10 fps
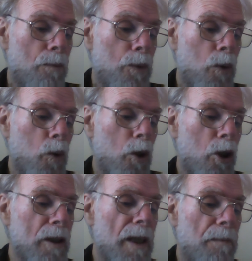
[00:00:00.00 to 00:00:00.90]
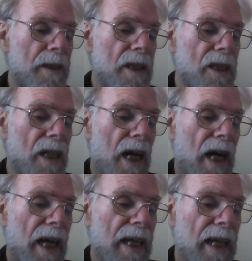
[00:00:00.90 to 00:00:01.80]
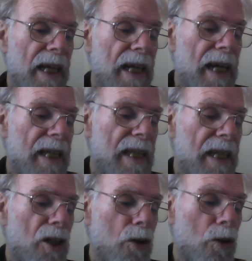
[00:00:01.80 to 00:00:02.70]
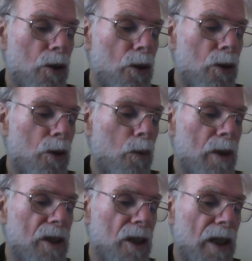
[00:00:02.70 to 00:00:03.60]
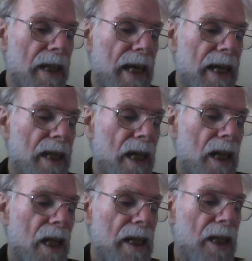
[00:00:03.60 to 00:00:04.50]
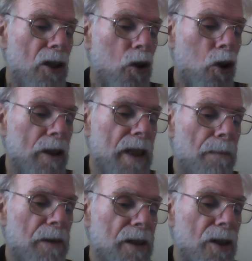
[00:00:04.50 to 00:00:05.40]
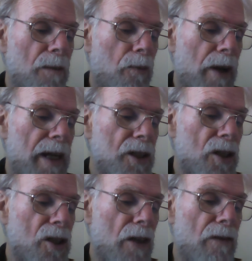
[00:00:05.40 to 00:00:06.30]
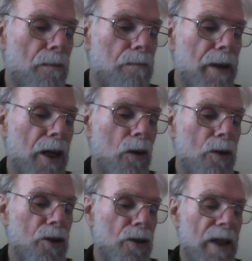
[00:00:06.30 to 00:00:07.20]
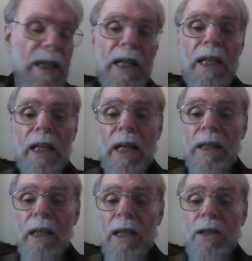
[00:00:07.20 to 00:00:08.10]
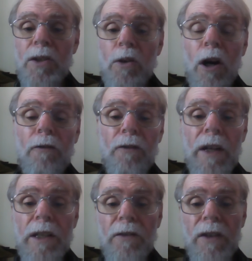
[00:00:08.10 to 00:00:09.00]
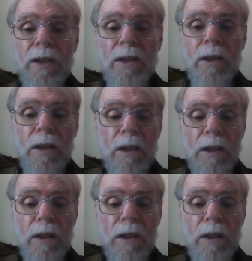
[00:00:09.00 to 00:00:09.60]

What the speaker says: Pooh looked up at the sky, and then he heard the whistle again. He looked up into the branches of the big oak tree, and then he saw a friend of his.